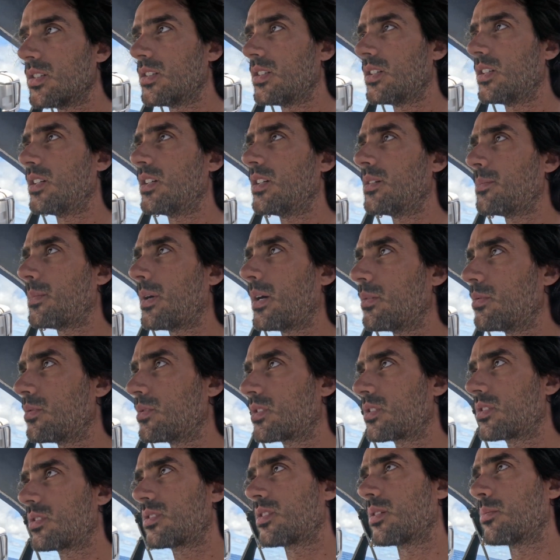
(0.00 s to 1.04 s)
I would
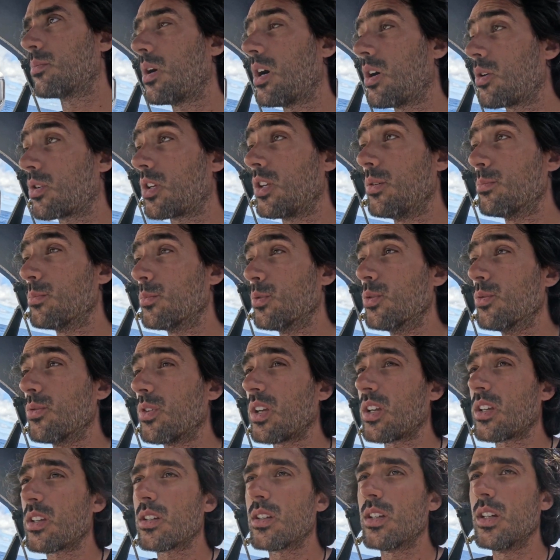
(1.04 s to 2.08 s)
somehow keep
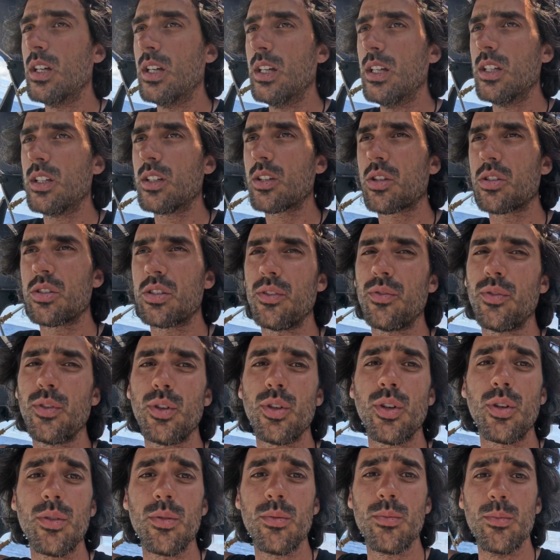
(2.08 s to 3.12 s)
moving. Because if you
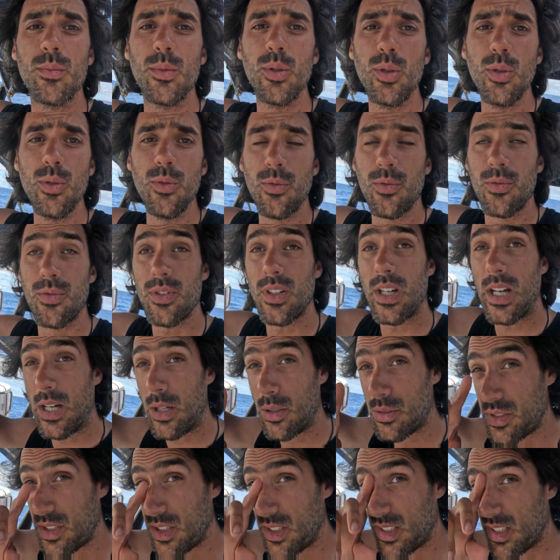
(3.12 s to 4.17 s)
don't move
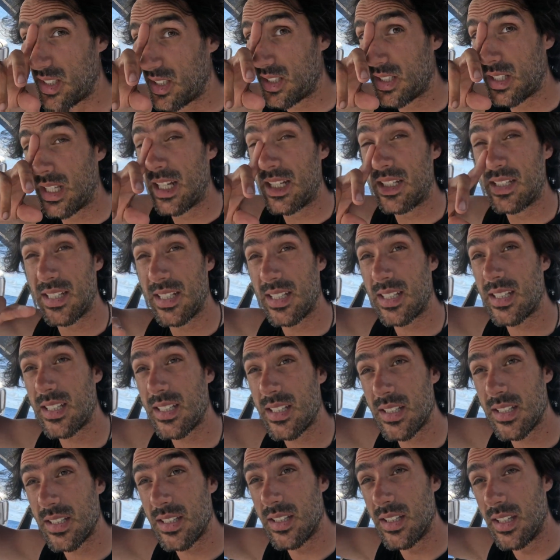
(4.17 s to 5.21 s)
out in the Atlantic,
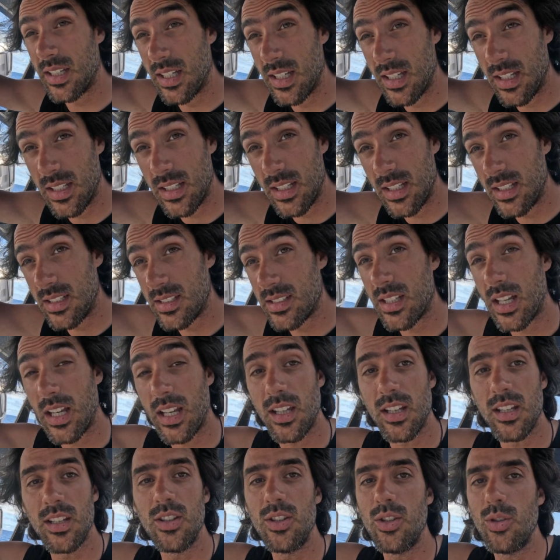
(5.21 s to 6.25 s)
it's like
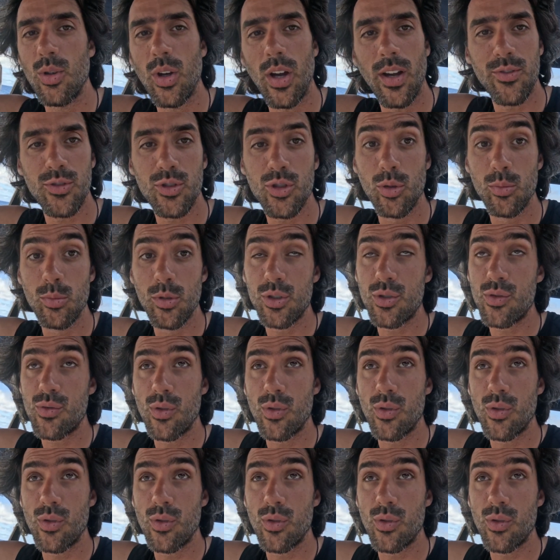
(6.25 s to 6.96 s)
you have so much